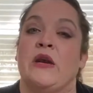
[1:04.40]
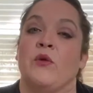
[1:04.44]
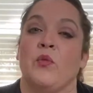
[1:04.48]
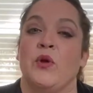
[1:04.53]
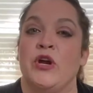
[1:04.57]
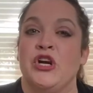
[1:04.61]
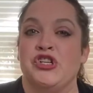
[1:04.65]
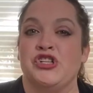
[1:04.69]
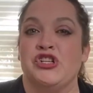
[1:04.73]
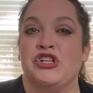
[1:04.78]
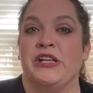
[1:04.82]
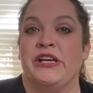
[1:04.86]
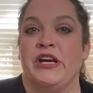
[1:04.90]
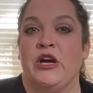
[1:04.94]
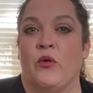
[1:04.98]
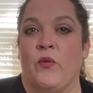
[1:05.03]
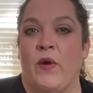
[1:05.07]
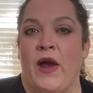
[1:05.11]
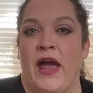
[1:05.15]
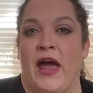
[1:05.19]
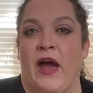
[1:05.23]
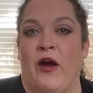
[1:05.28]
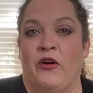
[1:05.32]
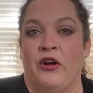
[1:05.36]
and regionally
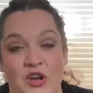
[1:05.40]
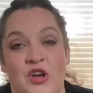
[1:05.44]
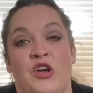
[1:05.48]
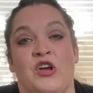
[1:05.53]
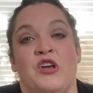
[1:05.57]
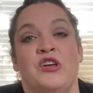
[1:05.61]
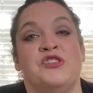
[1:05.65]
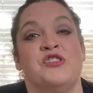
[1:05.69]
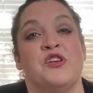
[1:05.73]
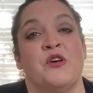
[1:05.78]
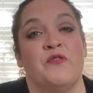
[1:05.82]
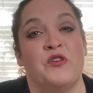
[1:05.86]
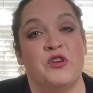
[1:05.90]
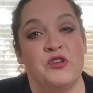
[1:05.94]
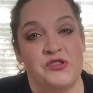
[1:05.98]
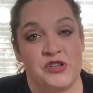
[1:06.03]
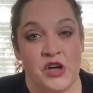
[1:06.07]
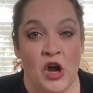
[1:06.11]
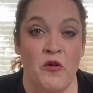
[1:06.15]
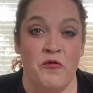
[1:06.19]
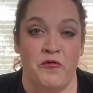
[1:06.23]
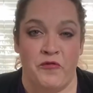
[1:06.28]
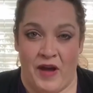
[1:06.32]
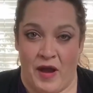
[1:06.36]
around. So if you
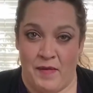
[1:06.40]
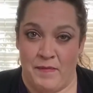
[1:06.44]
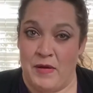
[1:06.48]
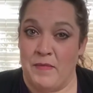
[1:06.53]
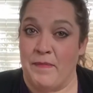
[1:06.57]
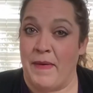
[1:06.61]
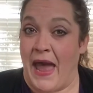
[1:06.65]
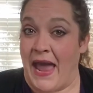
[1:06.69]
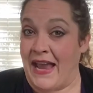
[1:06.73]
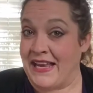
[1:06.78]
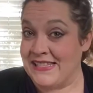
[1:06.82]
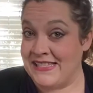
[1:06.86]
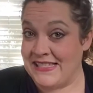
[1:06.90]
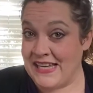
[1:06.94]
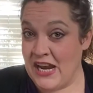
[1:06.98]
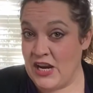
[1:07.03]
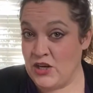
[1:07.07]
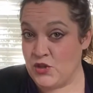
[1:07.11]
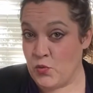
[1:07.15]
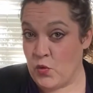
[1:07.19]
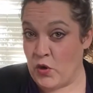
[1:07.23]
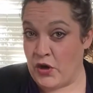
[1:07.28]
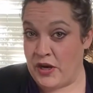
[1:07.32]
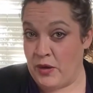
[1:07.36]
don't find me
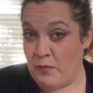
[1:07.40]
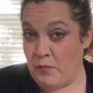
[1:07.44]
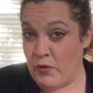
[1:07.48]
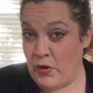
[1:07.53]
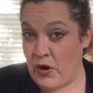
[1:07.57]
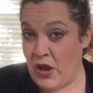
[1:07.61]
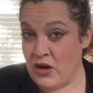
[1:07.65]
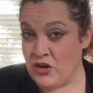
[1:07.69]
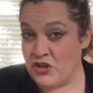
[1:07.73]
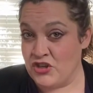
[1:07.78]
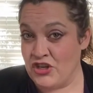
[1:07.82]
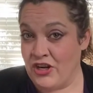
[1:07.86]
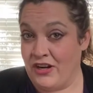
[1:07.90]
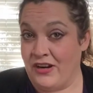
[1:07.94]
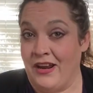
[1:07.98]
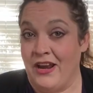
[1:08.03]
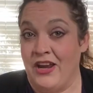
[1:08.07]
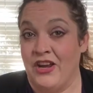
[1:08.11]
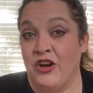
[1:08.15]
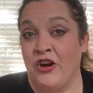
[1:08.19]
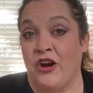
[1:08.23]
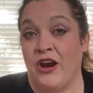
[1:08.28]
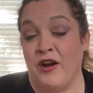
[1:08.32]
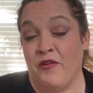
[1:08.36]
backstage working production,
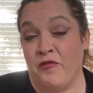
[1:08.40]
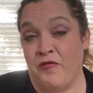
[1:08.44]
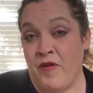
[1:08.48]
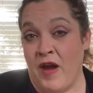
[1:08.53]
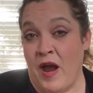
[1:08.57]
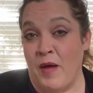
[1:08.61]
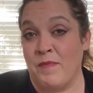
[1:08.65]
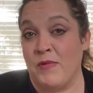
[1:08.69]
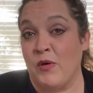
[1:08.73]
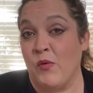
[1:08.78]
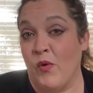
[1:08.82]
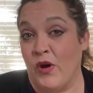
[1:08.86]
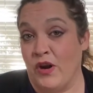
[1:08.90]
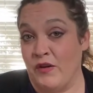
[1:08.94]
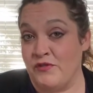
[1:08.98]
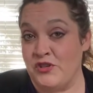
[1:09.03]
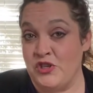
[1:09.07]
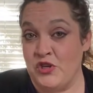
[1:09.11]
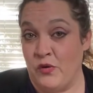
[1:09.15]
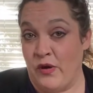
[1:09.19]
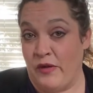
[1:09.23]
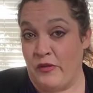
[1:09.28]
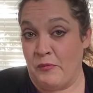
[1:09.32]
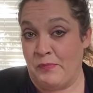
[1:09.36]
you're going to find me one of
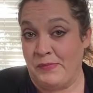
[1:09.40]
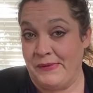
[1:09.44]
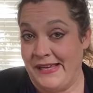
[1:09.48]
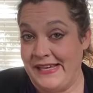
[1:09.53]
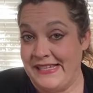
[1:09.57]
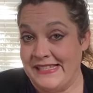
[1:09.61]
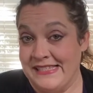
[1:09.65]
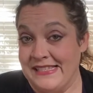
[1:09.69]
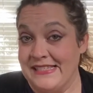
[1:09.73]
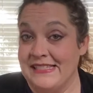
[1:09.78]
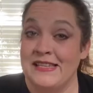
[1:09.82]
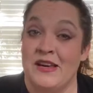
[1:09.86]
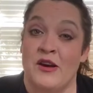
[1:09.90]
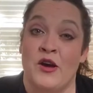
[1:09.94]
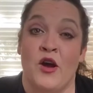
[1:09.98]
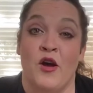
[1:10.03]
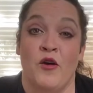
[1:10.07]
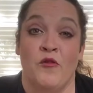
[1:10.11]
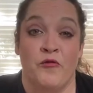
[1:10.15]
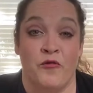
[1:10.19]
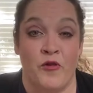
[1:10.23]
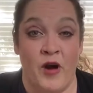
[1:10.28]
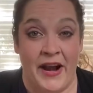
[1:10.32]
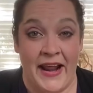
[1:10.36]
two other places.
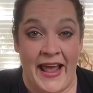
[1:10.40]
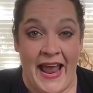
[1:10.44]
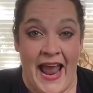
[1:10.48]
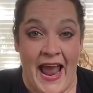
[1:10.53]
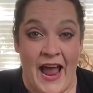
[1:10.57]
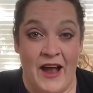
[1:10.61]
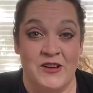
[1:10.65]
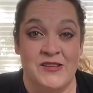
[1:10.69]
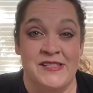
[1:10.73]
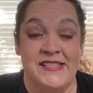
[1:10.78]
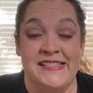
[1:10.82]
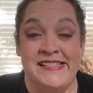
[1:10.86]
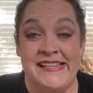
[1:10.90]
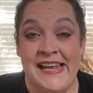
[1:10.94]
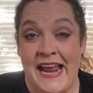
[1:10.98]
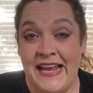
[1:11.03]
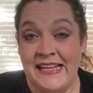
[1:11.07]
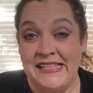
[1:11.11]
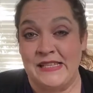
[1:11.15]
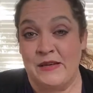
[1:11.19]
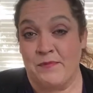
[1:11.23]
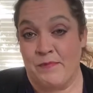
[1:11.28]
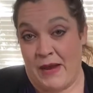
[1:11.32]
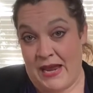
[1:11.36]
Front of house,
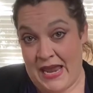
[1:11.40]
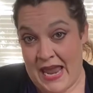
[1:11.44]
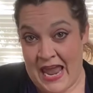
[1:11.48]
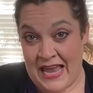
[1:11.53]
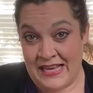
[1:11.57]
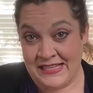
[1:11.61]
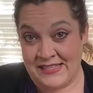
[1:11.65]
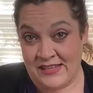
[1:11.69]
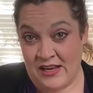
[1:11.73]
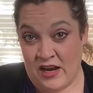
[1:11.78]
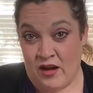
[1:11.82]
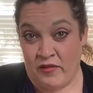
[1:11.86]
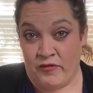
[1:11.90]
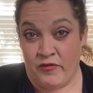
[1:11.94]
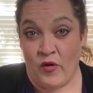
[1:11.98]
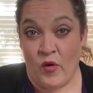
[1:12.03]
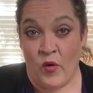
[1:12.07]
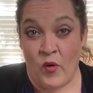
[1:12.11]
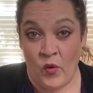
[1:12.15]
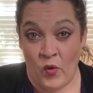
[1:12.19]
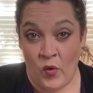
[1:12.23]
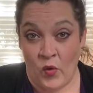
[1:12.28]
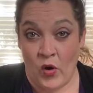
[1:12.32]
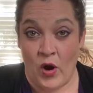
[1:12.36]
dancing my ass off,
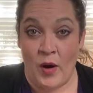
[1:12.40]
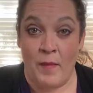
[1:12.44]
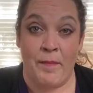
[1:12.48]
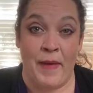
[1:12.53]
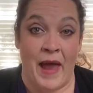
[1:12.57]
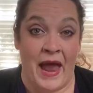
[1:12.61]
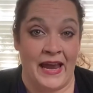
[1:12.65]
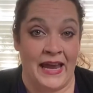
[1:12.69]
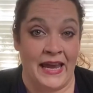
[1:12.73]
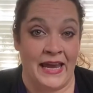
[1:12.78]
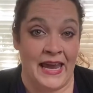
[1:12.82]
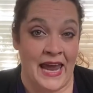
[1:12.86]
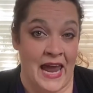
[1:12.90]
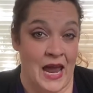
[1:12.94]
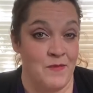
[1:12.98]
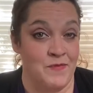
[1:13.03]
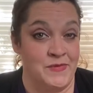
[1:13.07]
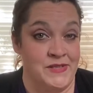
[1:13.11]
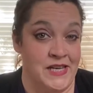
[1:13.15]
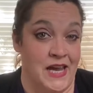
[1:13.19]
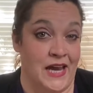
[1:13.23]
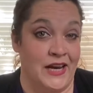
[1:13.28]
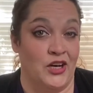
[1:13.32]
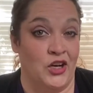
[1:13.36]
or back at
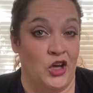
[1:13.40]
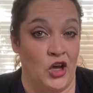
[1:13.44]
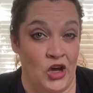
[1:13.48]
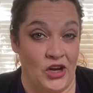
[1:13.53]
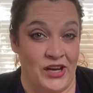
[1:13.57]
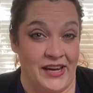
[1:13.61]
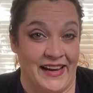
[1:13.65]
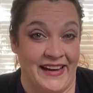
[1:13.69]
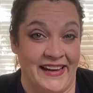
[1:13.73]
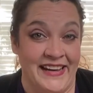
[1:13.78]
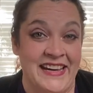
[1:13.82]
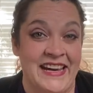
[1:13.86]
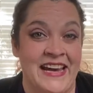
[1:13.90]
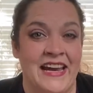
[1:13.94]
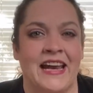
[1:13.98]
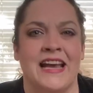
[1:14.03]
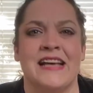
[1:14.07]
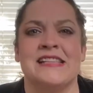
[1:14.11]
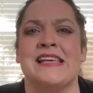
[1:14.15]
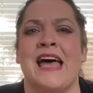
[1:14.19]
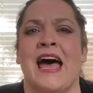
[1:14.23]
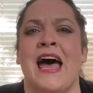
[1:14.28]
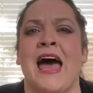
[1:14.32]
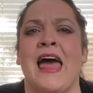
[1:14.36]
campsite cooking,
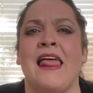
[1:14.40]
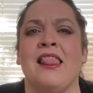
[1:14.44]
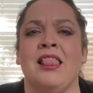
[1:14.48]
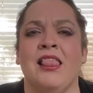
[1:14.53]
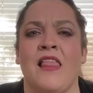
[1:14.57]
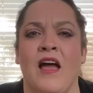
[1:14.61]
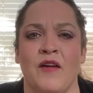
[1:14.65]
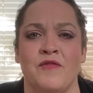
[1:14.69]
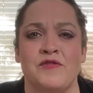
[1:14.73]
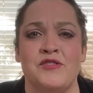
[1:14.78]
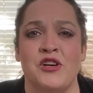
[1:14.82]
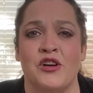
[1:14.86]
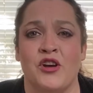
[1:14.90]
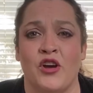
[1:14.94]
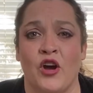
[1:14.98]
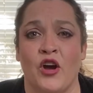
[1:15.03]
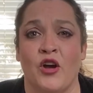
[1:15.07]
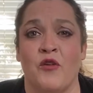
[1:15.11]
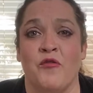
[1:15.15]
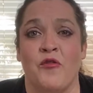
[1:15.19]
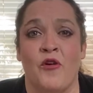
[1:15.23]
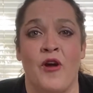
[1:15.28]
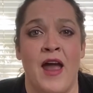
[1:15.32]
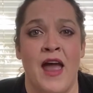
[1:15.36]
because I love to
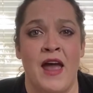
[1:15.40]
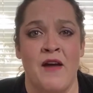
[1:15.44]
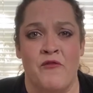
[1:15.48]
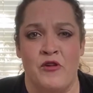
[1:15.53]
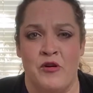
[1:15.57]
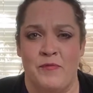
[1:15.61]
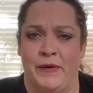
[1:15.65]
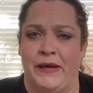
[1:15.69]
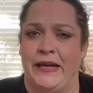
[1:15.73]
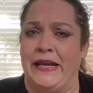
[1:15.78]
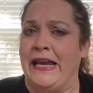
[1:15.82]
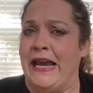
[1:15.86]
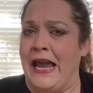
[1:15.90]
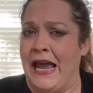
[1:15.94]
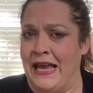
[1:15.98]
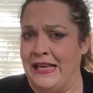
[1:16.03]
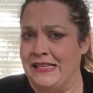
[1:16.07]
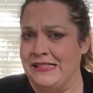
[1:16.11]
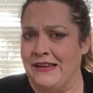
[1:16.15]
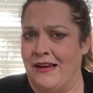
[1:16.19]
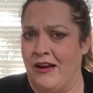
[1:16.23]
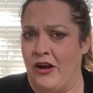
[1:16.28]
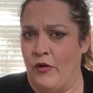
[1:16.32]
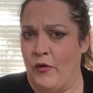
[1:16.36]
cook for everybody,
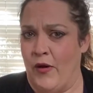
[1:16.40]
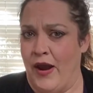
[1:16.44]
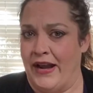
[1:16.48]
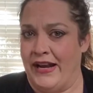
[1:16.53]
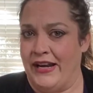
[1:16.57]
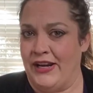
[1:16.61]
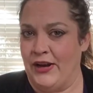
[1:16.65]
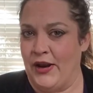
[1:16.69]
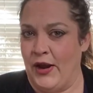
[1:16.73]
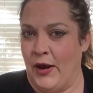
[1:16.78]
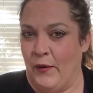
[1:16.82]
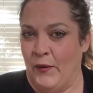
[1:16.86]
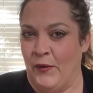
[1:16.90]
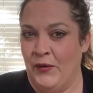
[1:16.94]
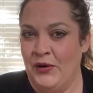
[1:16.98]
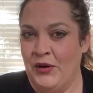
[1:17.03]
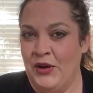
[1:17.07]
as you already know.